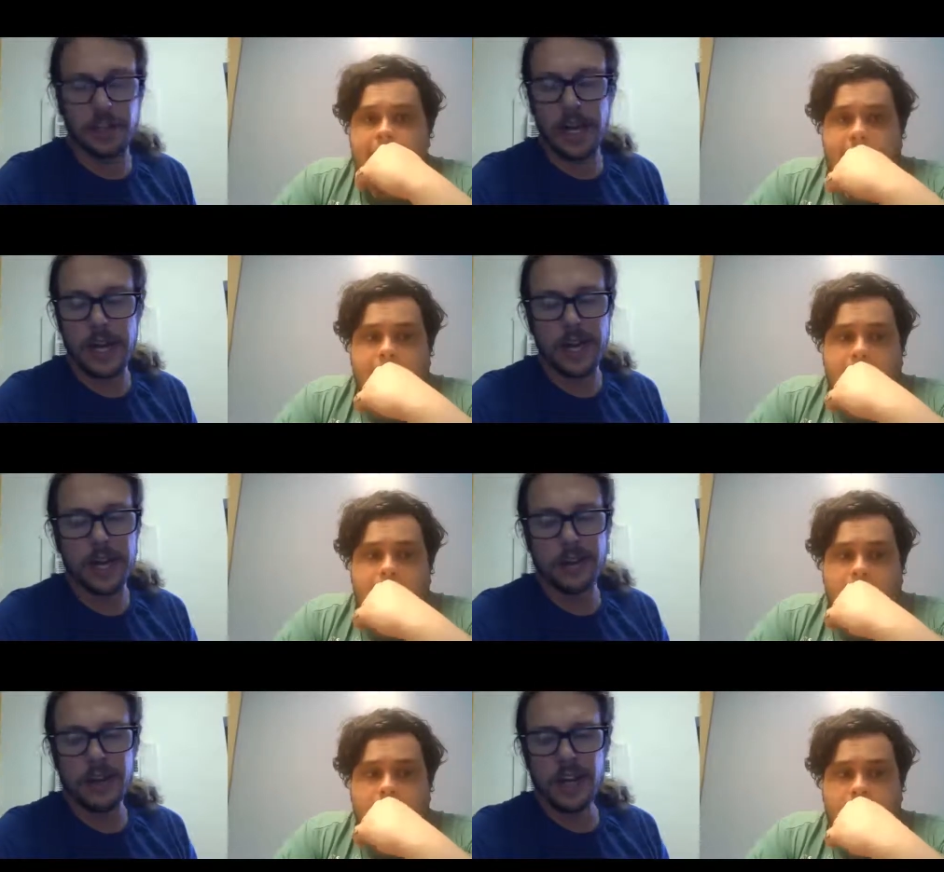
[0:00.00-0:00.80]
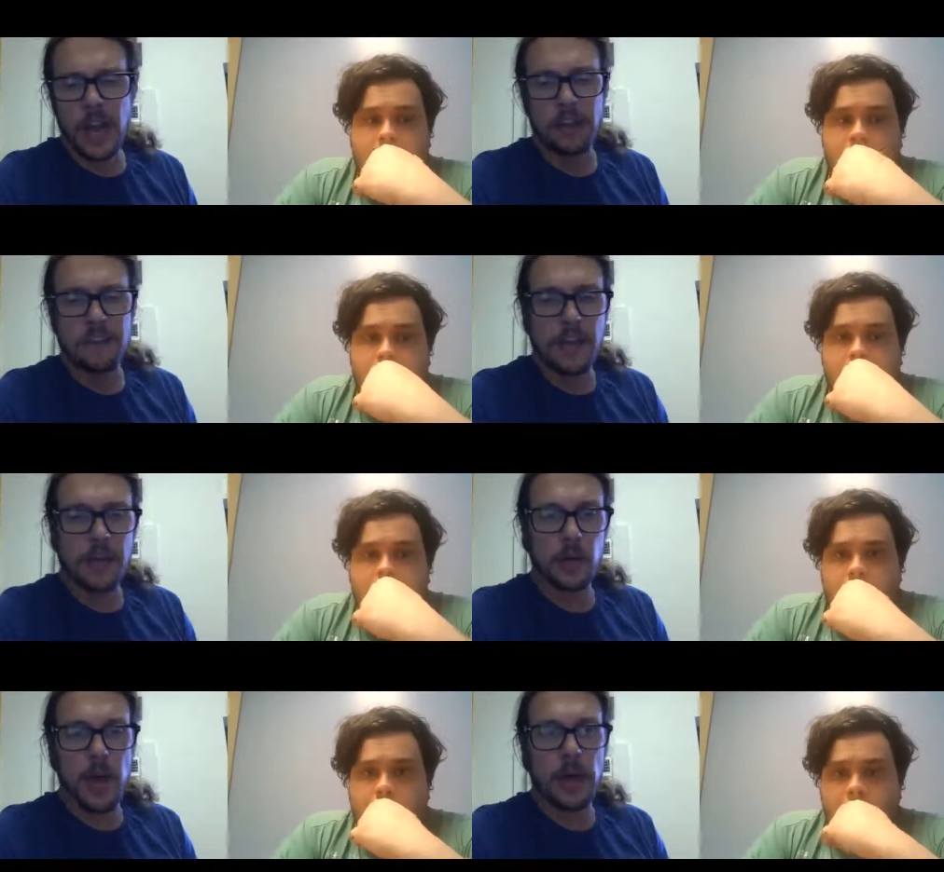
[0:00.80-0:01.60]
Speaker 1: Uh, I mean, if I go
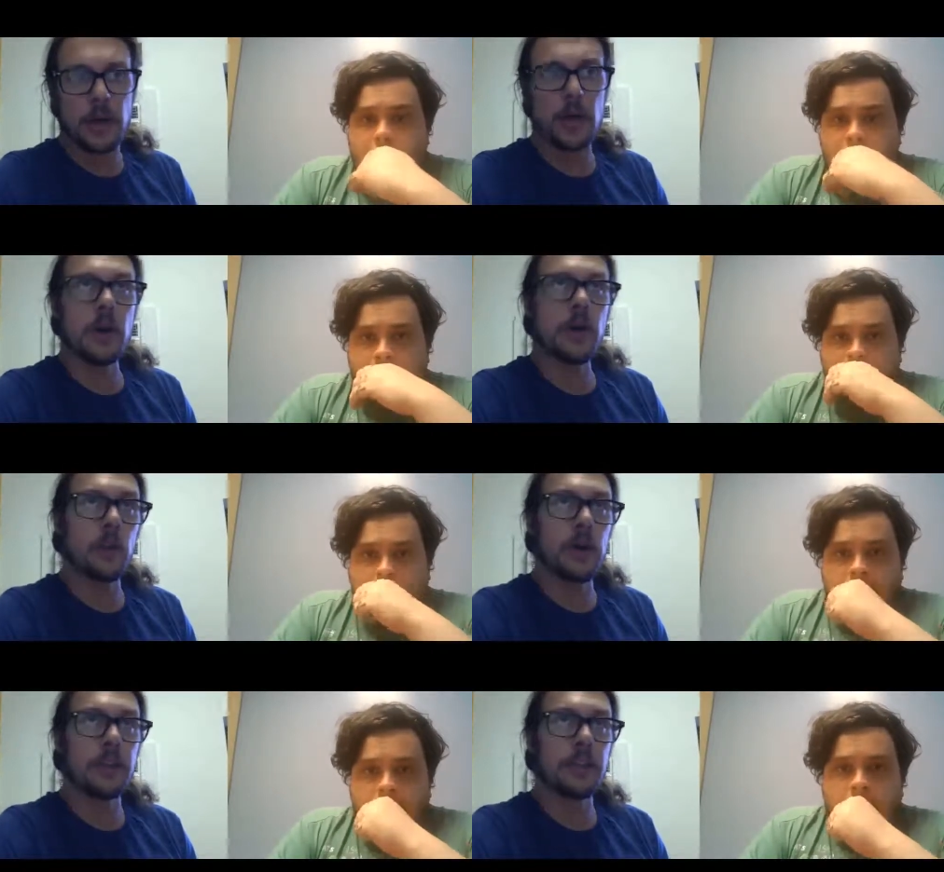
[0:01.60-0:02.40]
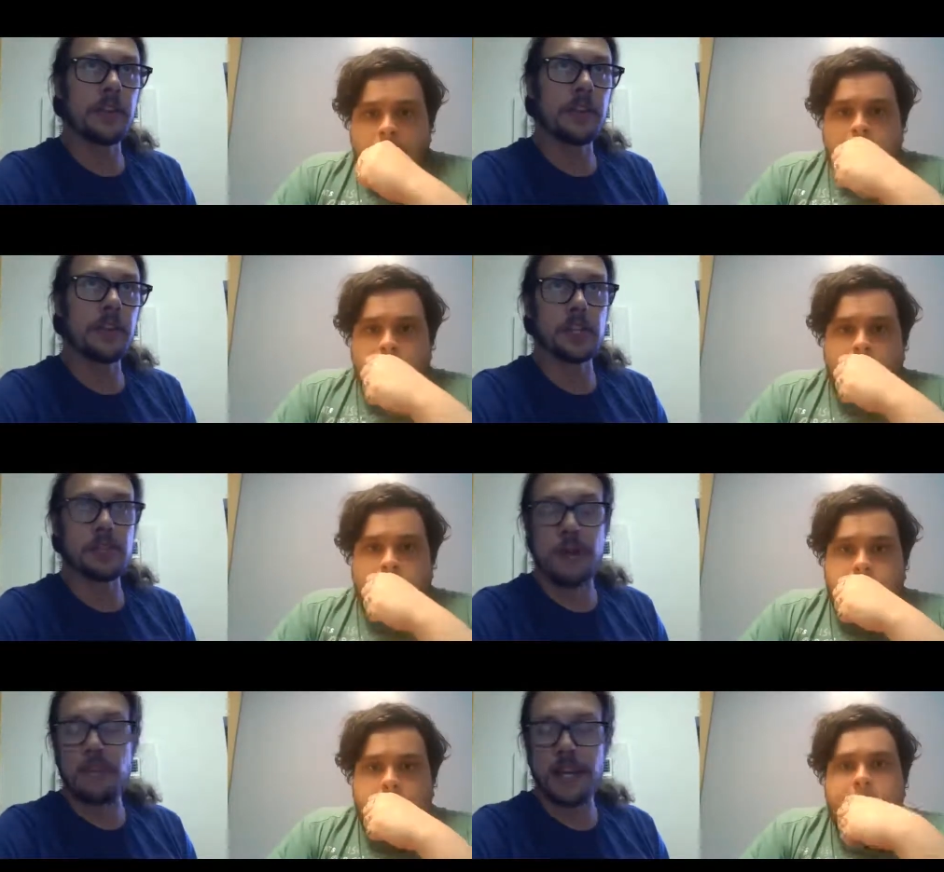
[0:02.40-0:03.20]
out with just
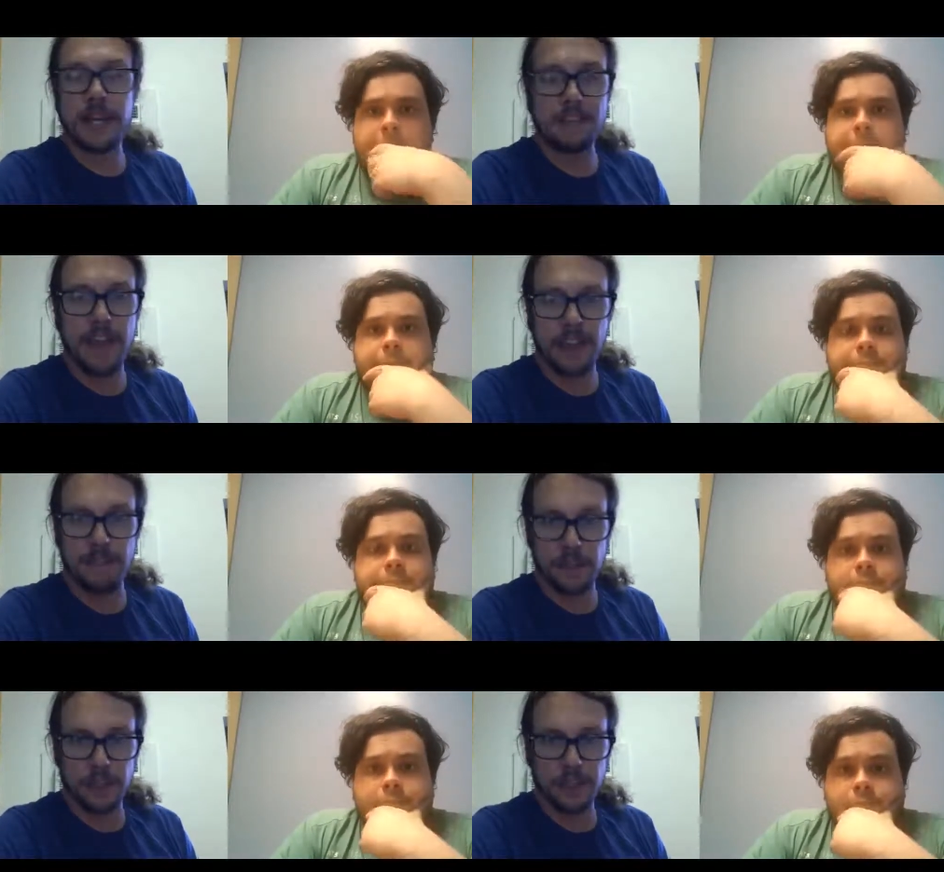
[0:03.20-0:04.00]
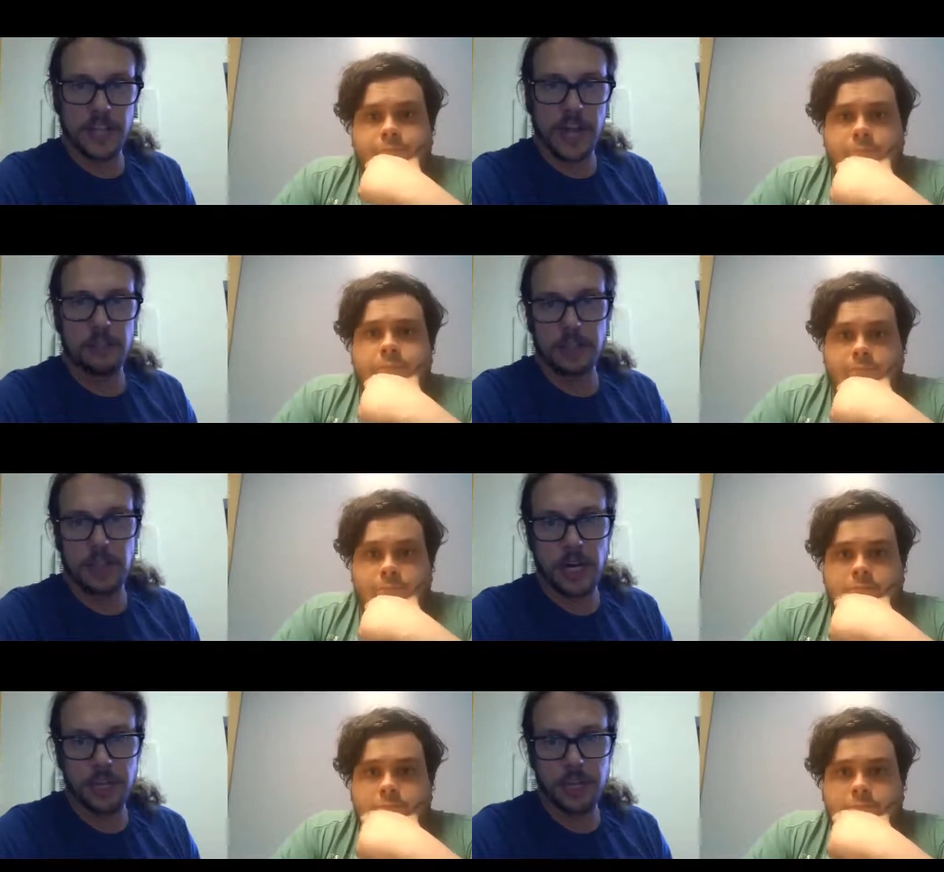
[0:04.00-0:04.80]
my minivan, for example, I try
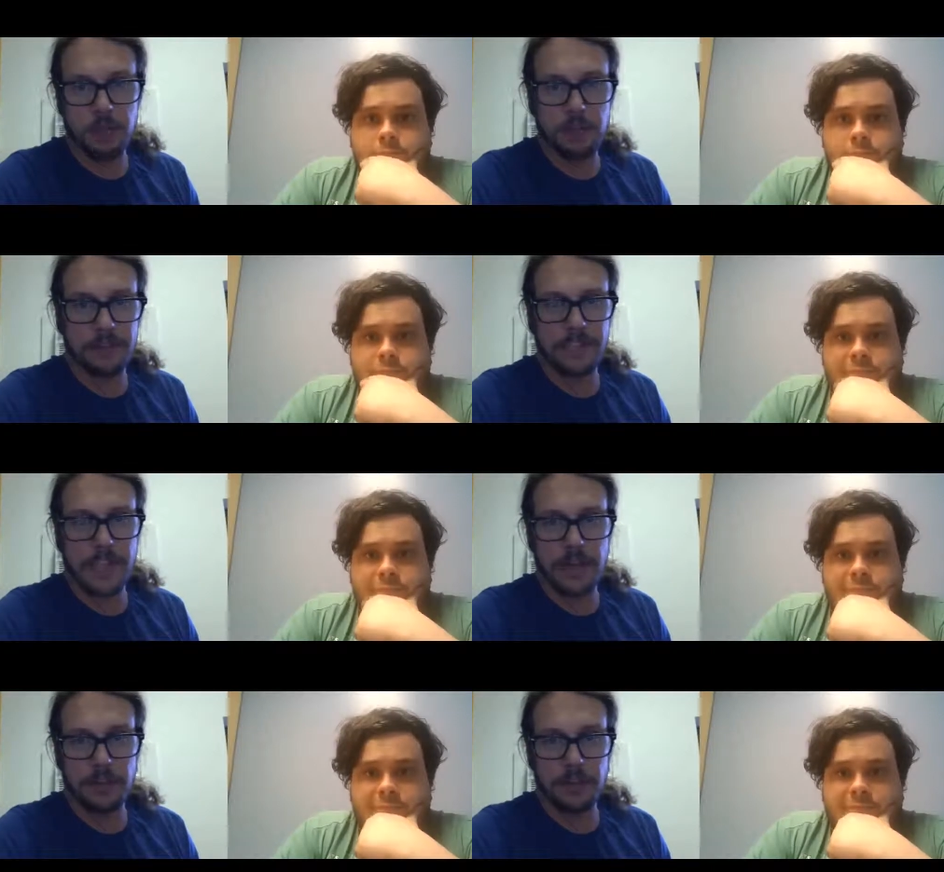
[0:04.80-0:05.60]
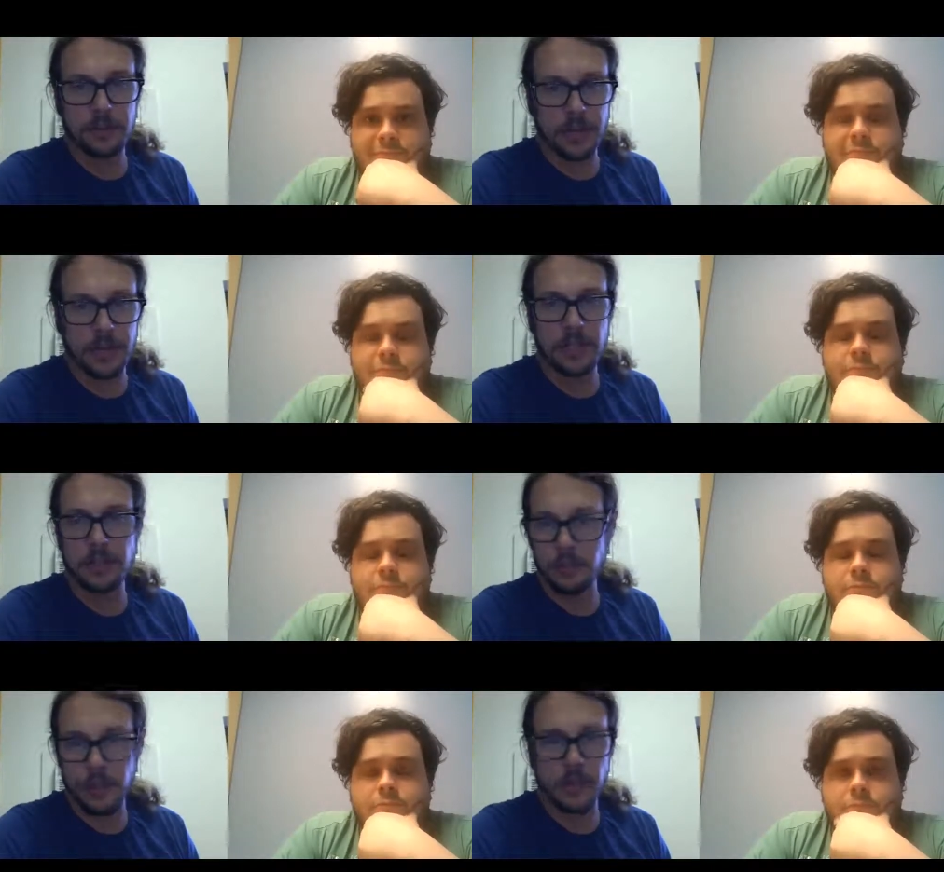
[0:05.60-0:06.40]
to ship every day or three,
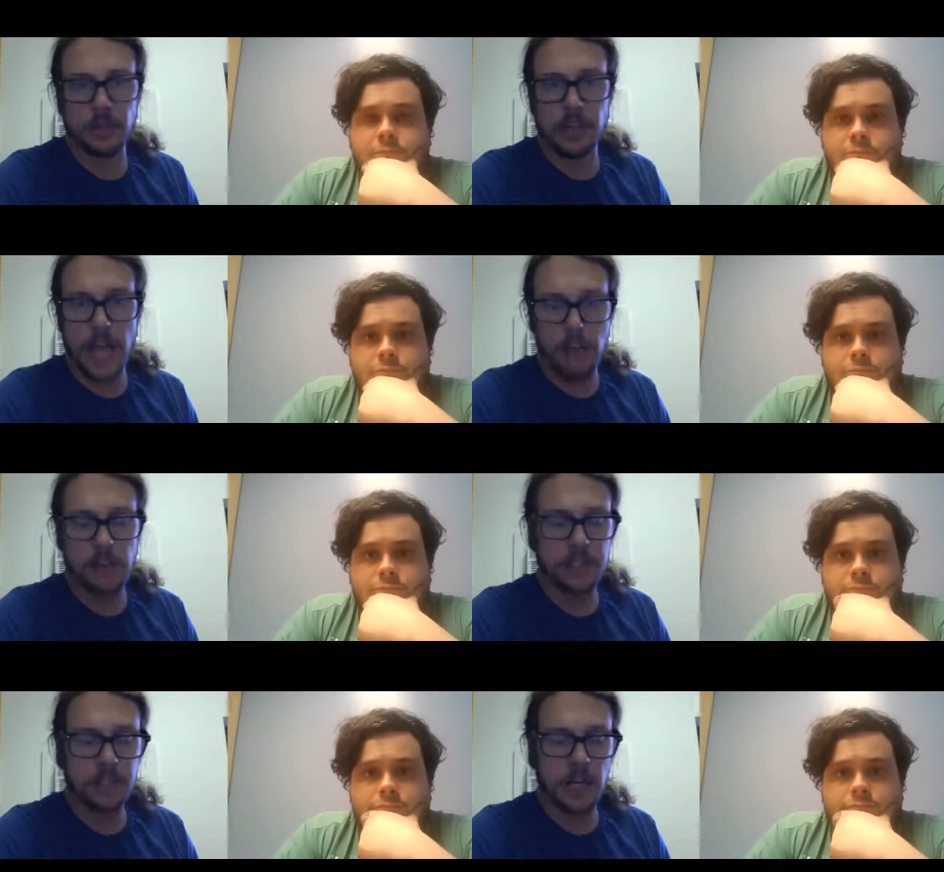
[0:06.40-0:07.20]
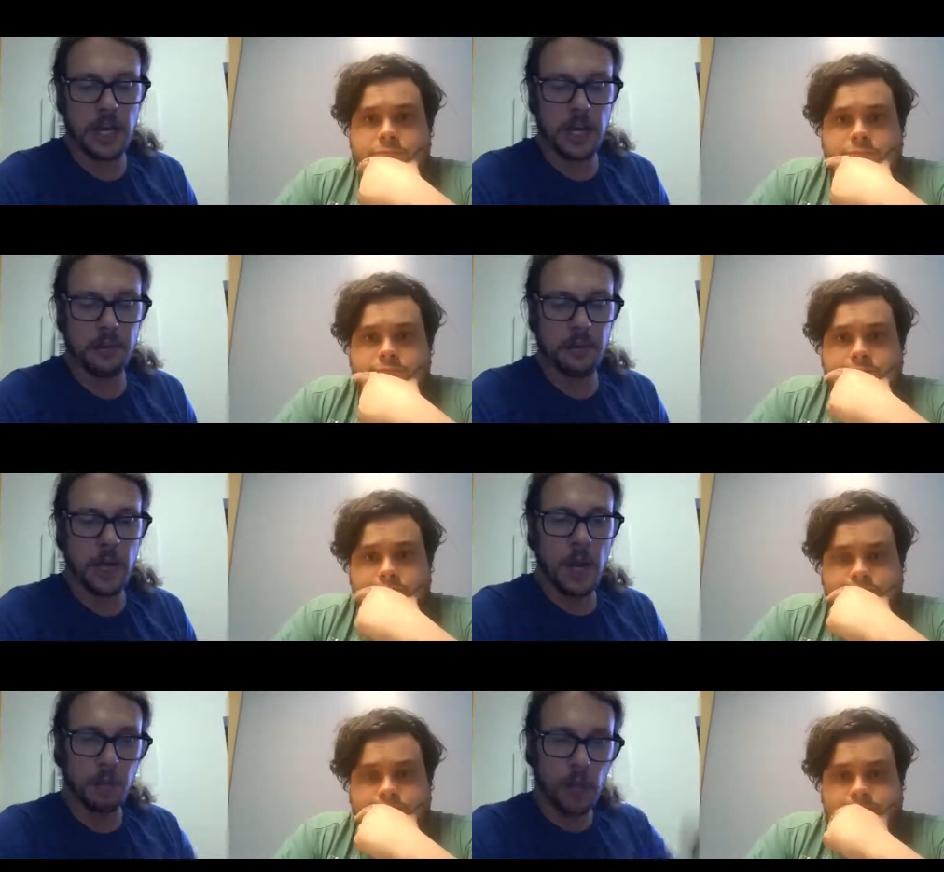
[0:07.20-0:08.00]
depending on how much uh,
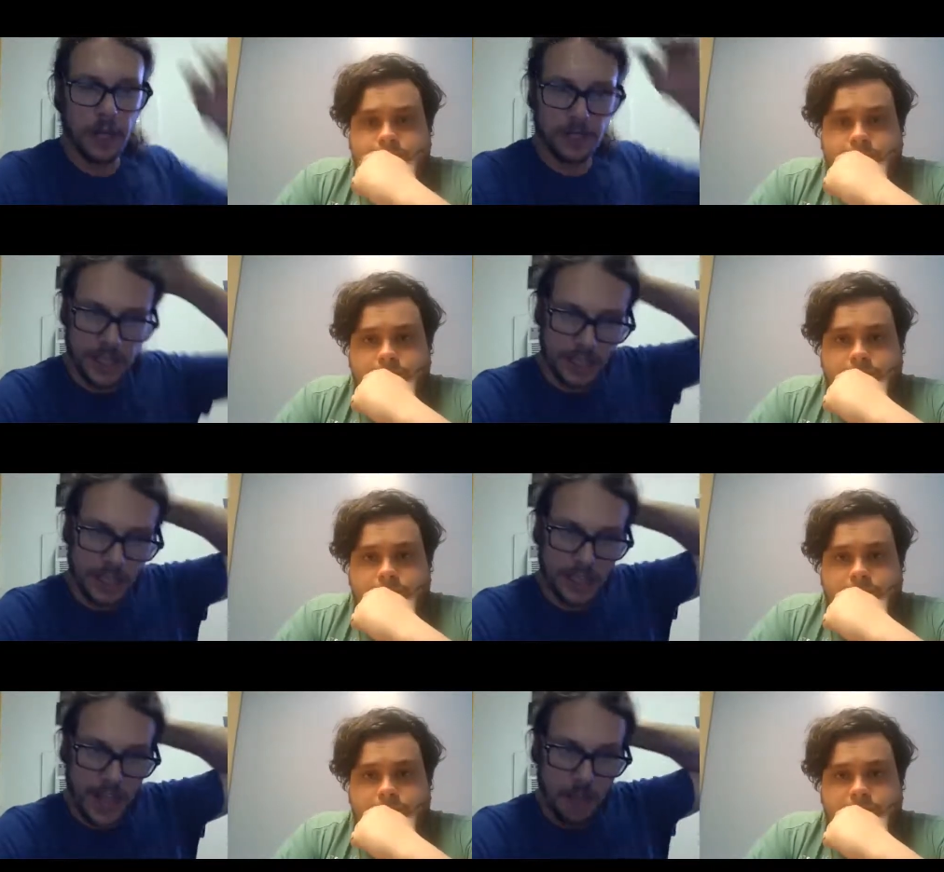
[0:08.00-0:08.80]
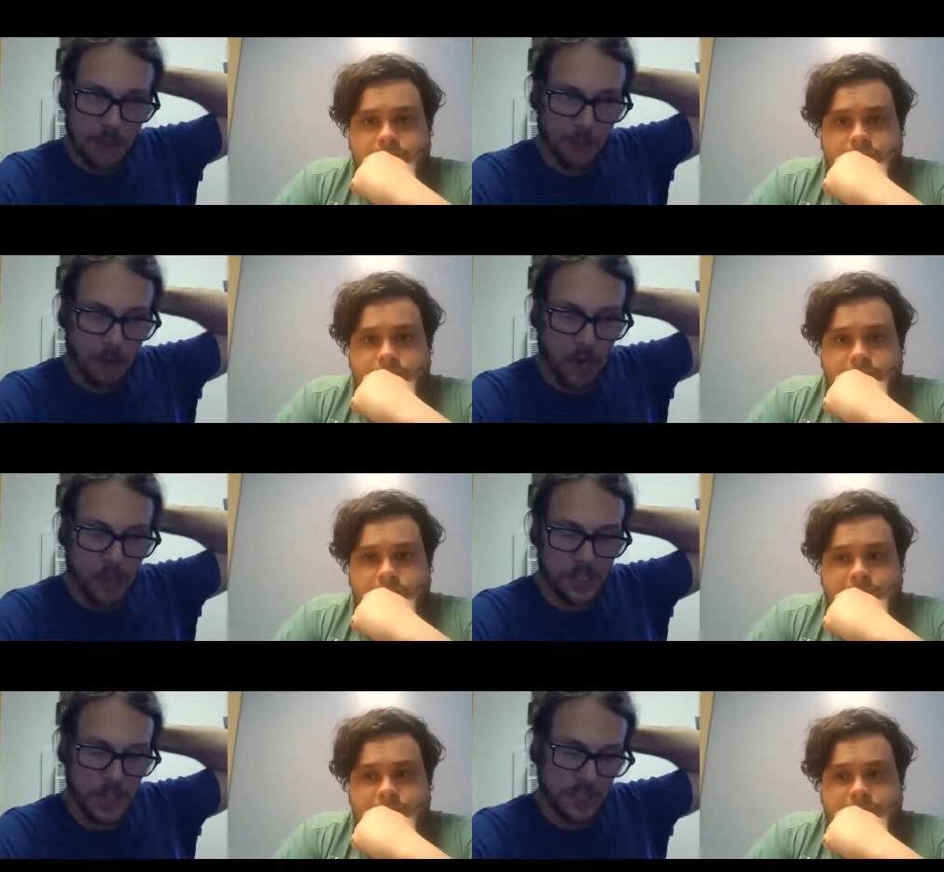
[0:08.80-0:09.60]
product I get, how much
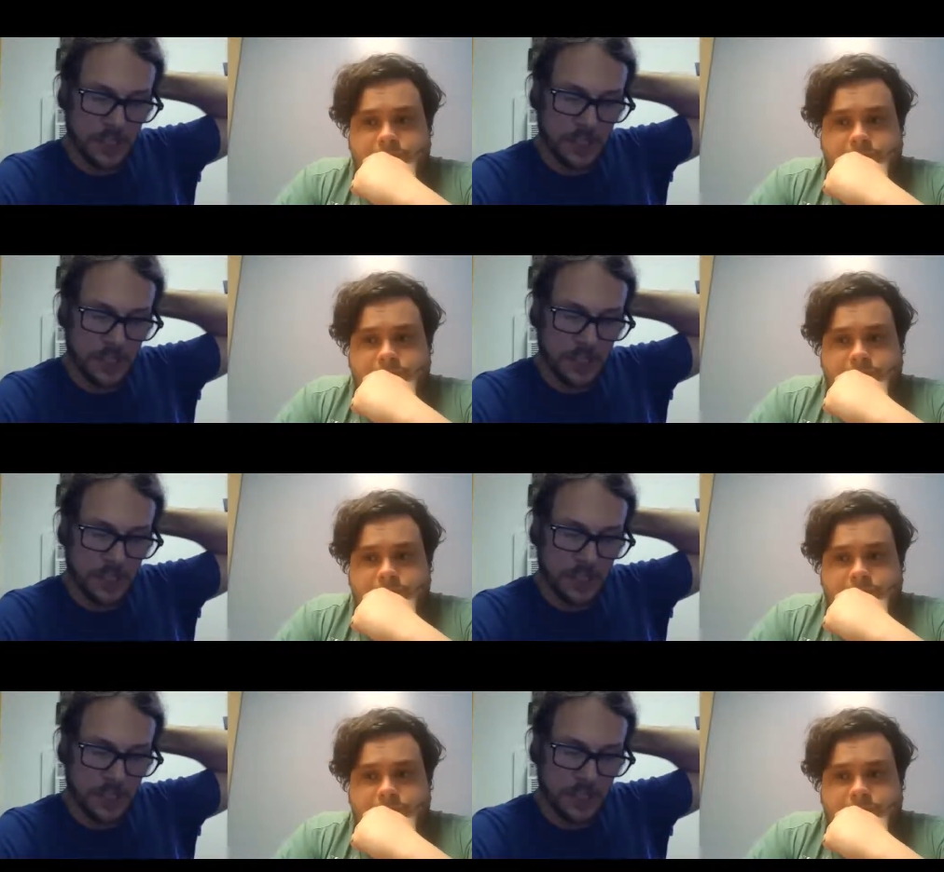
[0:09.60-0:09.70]
processing